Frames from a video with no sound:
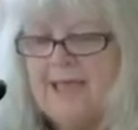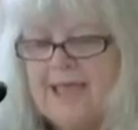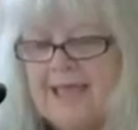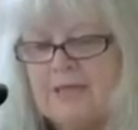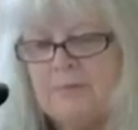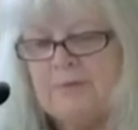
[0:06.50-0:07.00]
and
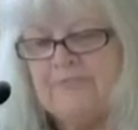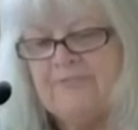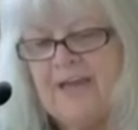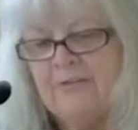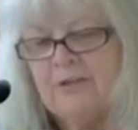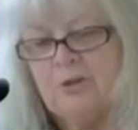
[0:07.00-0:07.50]
can be
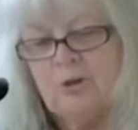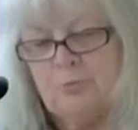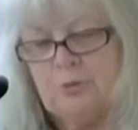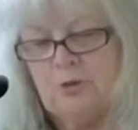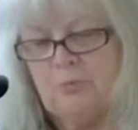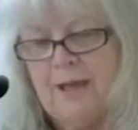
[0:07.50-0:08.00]
found in your
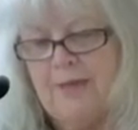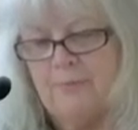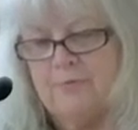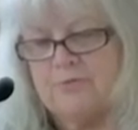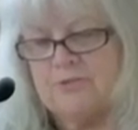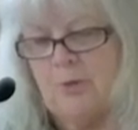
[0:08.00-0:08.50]
pew
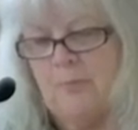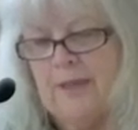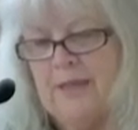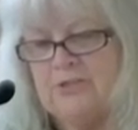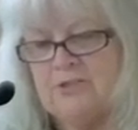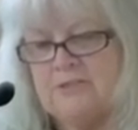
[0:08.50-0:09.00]
Bibles on
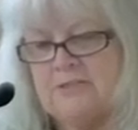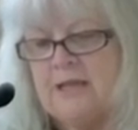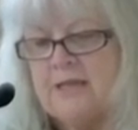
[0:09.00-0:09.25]
pages